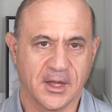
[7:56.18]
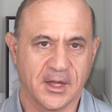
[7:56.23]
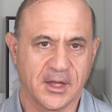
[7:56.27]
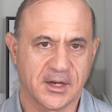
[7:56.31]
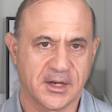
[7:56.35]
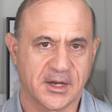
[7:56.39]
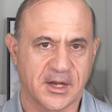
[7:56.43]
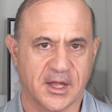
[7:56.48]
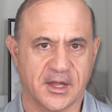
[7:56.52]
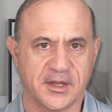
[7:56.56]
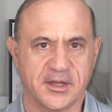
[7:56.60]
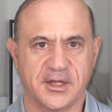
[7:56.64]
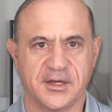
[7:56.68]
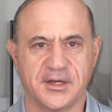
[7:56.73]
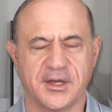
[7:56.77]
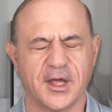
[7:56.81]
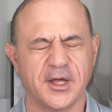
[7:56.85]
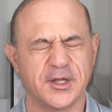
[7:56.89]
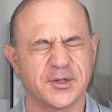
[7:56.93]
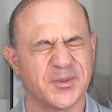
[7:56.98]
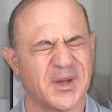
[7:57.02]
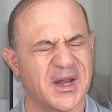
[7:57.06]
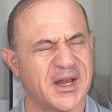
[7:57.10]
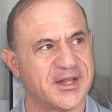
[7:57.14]
Now, the
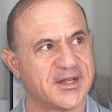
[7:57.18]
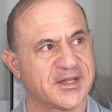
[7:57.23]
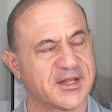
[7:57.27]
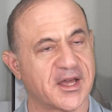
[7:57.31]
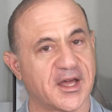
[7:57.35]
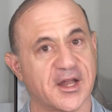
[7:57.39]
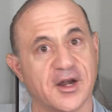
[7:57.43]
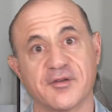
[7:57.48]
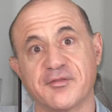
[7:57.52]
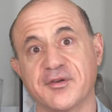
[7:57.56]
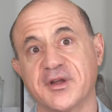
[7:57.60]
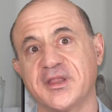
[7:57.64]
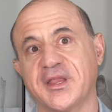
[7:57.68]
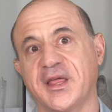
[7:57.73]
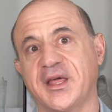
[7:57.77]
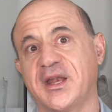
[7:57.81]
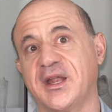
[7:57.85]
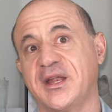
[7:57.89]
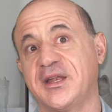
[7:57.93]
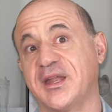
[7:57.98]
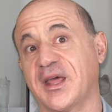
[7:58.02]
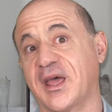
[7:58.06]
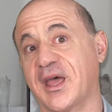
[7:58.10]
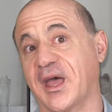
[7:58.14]
next one is kind of
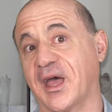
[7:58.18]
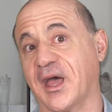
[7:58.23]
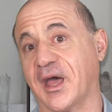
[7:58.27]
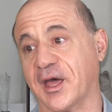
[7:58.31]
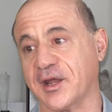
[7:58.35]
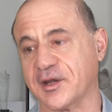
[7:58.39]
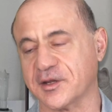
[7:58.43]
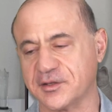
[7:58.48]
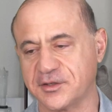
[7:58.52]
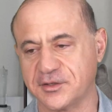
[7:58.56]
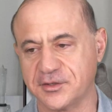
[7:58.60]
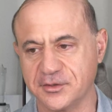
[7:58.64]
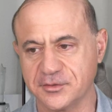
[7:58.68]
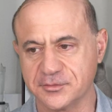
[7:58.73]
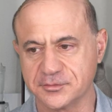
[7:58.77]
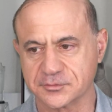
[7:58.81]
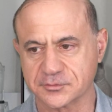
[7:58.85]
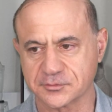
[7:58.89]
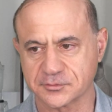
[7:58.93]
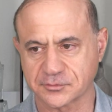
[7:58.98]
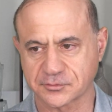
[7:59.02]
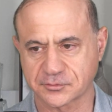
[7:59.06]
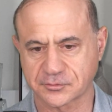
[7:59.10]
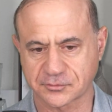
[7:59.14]
related to attitude.
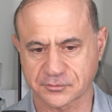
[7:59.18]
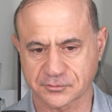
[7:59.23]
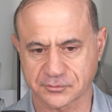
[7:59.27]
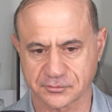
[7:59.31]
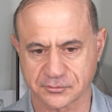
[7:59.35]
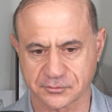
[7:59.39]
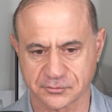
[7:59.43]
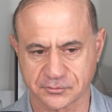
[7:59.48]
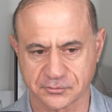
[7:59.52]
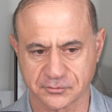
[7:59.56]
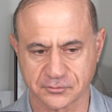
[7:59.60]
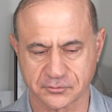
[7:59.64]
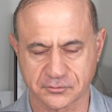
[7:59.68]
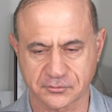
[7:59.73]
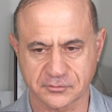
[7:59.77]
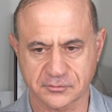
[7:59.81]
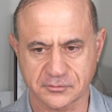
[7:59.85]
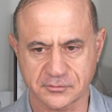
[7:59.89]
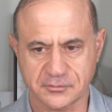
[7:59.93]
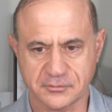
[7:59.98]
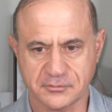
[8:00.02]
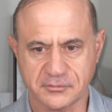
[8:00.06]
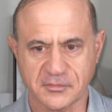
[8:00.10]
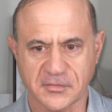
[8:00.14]

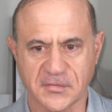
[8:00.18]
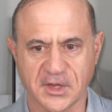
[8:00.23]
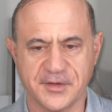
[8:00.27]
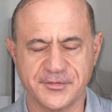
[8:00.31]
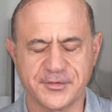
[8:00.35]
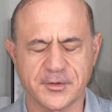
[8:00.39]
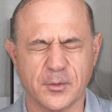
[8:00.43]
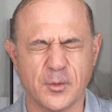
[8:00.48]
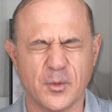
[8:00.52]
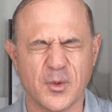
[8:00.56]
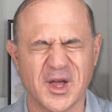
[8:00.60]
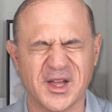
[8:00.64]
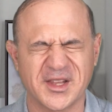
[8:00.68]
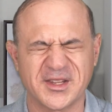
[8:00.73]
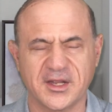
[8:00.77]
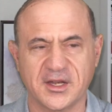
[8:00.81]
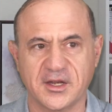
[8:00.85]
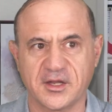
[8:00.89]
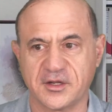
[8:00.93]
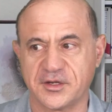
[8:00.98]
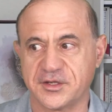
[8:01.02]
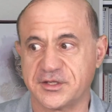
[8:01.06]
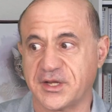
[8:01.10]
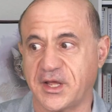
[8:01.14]
If someone walks in
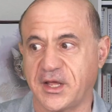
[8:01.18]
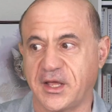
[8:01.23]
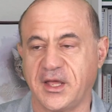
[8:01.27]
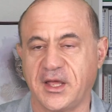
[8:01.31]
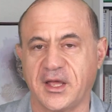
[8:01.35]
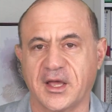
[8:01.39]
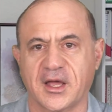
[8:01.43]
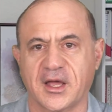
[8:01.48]
and they're shaky,